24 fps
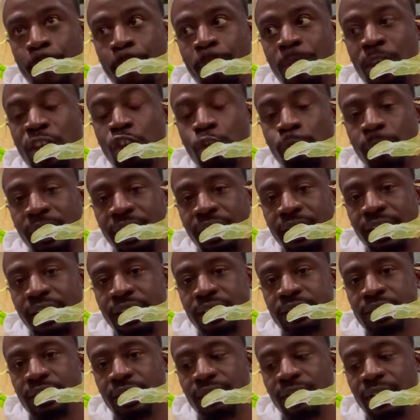humidity
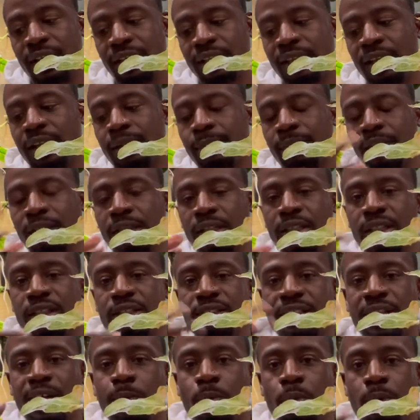and stuff like that, because
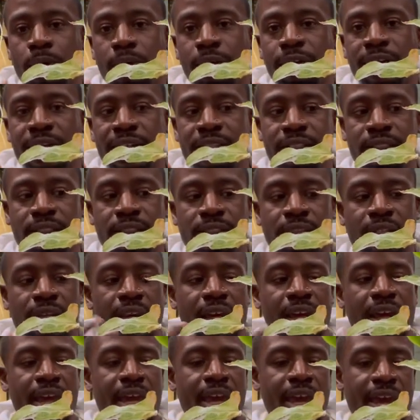that water rises,
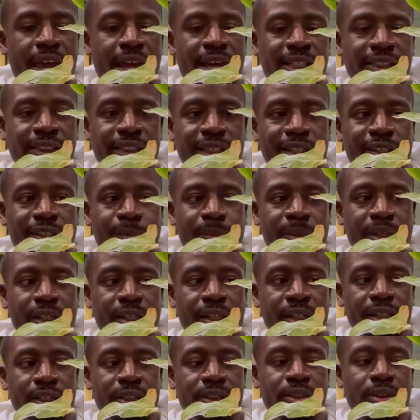it has that
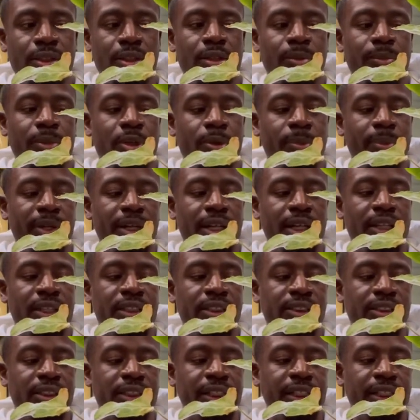humidity. So I'm hoping that
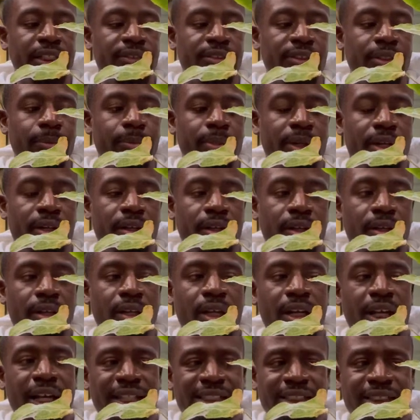these leaves are better
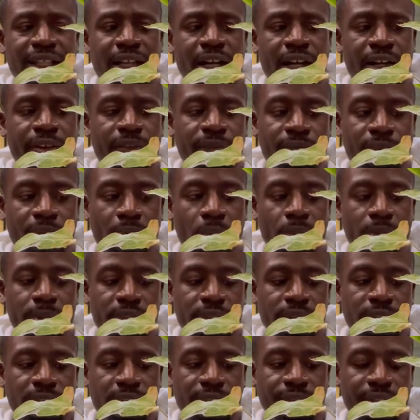to unfold and
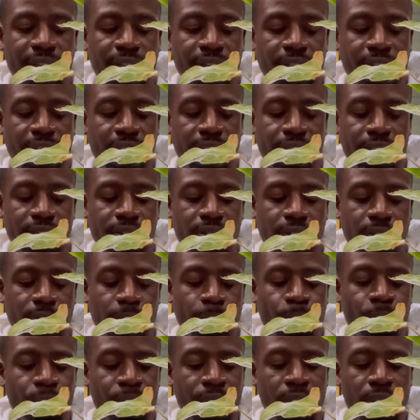stuff like that. So
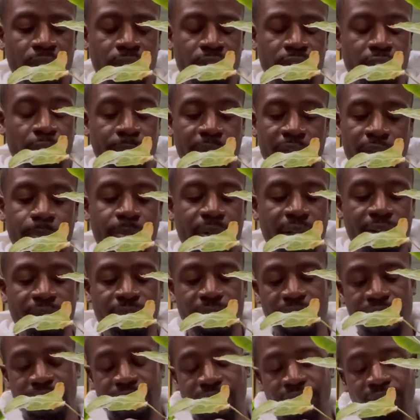many
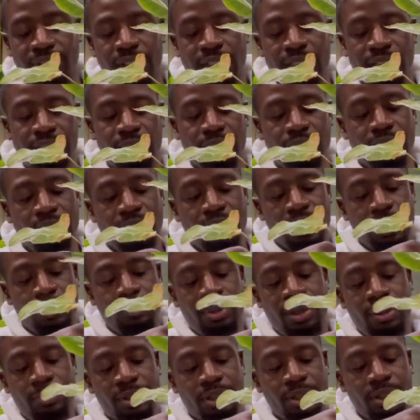benefits of Leca.
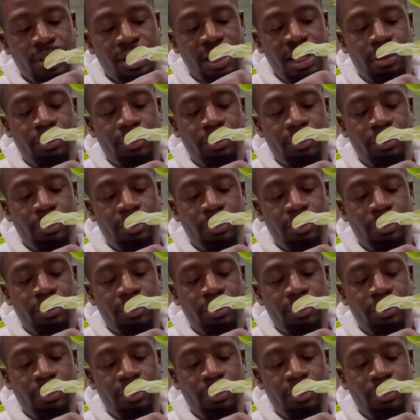So I'm gonna go ahead, I'm